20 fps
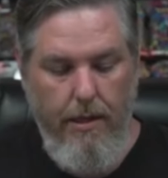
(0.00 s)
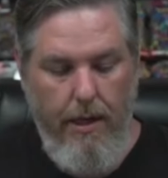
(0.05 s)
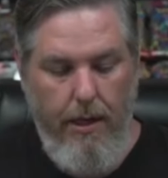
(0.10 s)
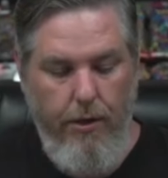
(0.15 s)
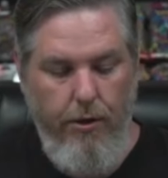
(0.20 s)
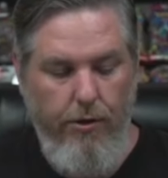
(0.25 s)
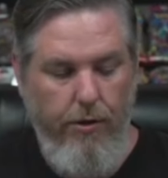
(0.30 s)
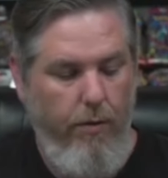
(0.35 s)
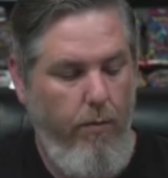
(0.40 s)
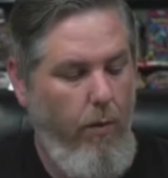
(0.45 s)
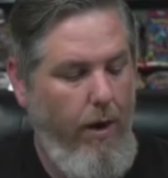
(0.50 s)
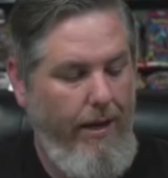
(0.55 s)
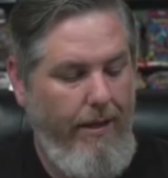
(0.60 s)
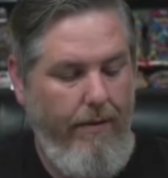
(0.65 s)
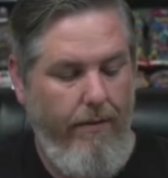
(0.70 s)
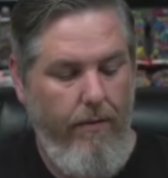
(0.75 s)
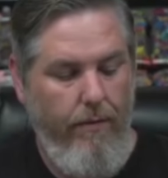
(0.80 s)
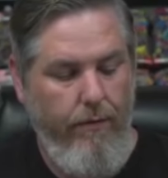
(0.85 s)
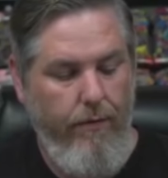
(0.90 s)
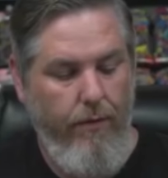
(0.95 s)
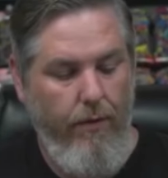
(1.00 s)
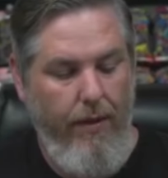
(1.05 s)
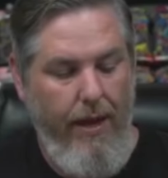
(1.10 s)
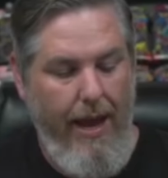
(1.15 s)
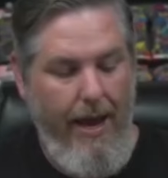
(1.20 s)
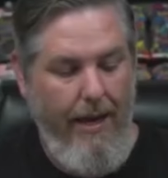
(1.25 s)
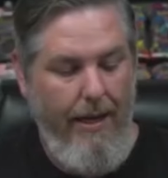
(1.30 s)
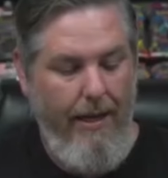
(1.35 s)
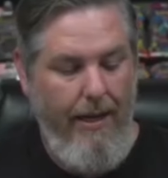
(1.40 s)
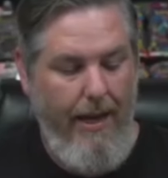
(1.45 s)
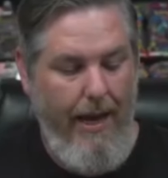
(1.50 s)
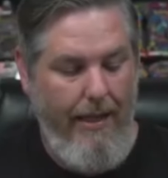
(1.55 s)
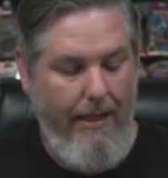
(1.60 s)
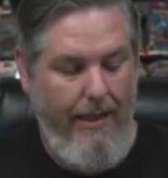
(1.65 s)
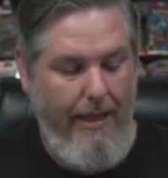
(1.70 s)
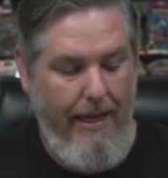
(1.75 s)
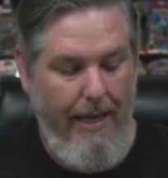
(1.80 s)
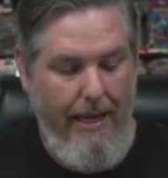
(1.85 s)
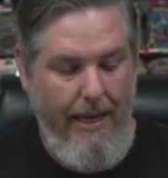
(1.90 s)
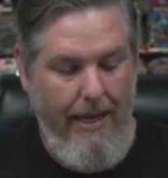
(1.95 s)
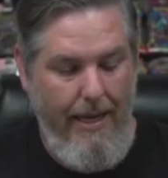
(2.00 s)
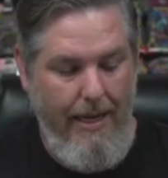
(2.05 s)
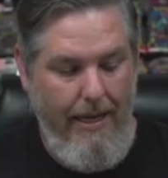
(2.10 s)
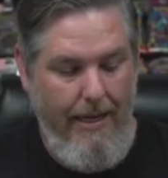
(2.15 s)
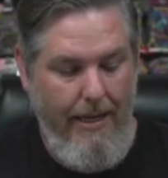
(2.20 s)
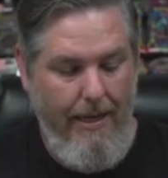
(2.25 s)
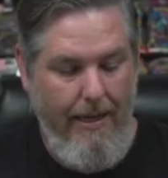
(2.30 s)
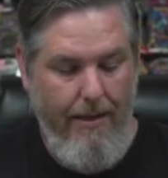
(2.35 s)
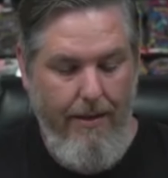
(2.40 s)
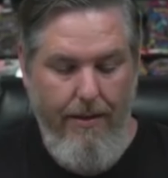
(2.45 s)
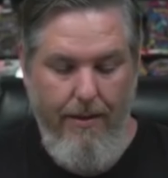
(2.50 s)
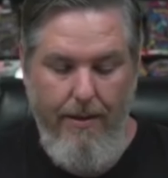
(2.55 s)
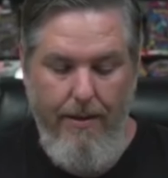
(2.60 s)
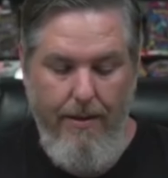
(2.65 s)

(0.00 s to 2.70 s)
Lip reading: I usually wait for that at the end,